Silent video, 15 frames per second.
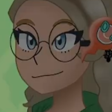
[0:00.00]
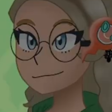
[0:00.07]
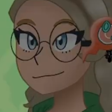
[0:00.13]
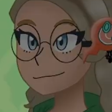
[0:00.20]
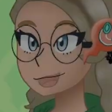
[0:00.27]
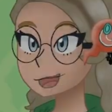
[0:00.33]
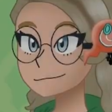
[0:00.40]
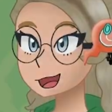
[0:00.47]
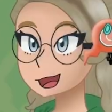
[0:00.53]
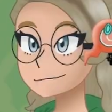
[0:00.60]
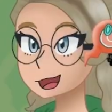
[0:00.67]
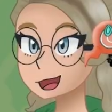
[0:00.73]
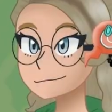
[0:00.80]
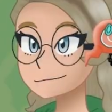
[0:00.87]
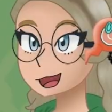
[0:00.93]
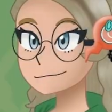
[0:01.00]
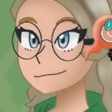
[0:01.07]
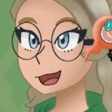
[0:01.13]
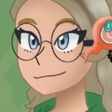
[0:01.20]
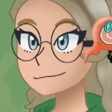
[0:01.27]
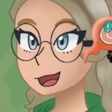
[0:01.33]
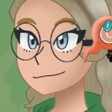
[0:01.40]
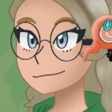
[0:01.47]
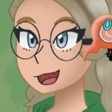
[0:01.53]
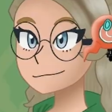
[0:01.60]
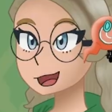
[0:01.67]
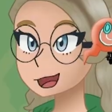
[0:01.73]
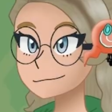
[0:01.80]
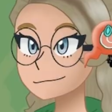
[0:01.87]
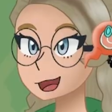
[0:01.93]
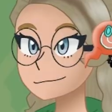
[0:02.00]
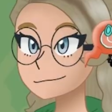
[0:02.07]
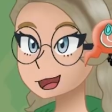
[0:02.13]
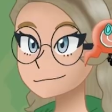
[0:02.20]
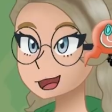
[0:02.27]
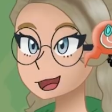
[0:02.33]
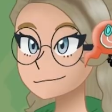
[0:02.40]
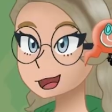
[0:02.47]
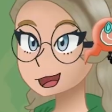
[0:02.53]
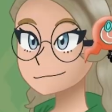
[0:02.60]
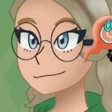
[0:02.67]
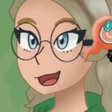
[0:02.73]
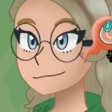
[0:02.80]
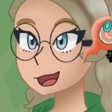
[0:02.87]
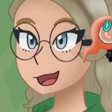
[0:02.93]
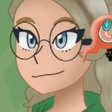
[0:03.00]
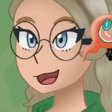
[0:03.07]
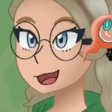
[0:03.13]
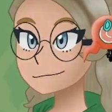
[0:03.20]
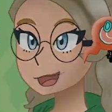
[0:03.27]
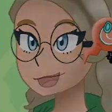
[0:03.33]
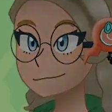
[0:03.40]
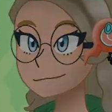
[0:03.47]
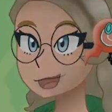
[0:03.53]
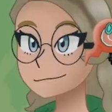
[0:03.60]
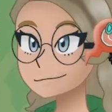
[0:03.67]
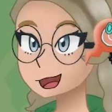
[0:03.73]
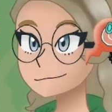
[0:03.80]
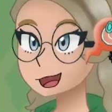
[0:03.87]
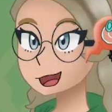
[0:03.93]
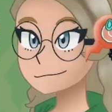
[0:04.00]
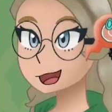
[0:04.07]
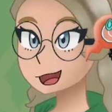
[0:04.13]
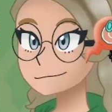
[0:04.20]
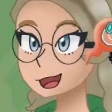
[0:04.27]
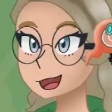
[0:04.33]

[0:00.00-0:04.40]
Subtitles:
Then do our best to just take out Basculegion here.